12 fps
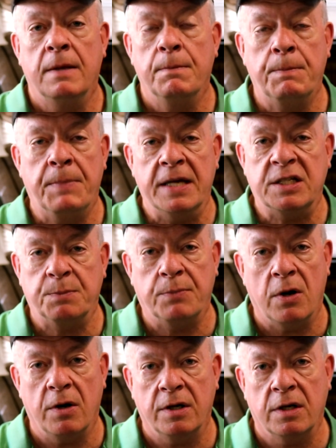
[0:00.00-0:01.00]
Best
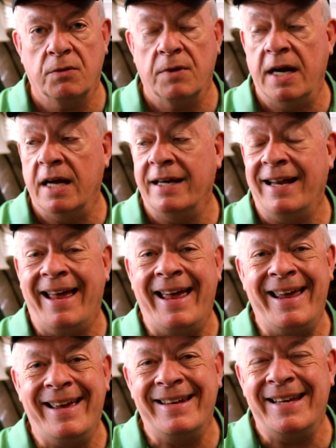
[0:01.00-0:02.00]
bargain around,
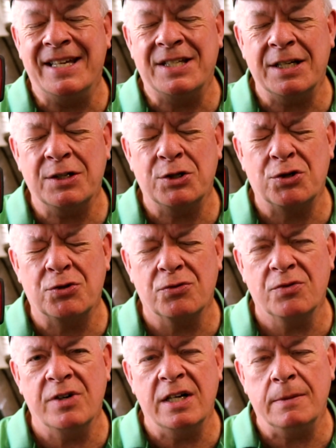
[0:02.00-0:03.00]
and it's
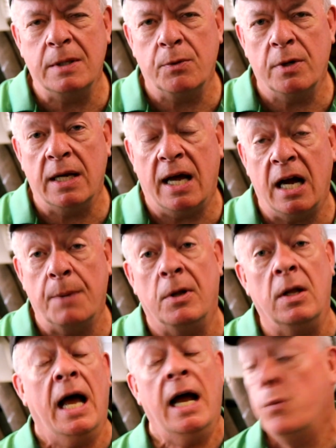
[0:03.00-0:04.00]
extremely
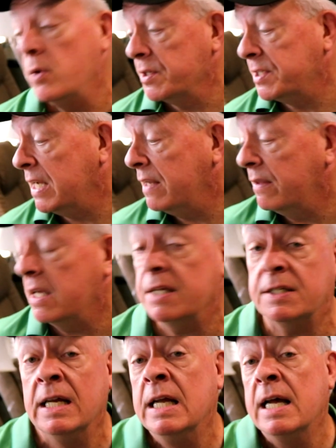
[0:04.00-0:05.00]
reliable. I will say
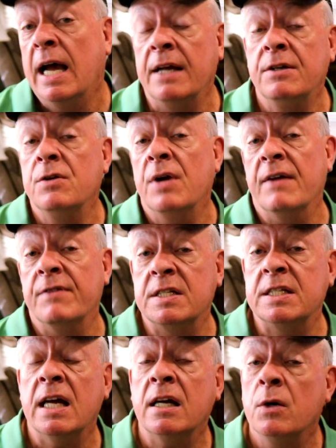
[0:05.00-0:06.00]
this, I do have a
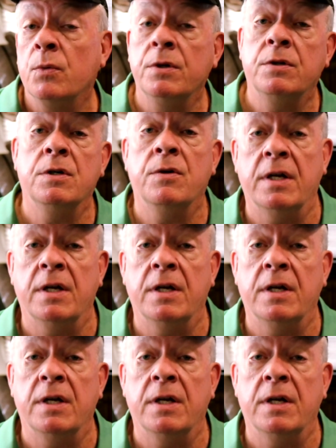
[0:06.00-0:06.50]
second one too.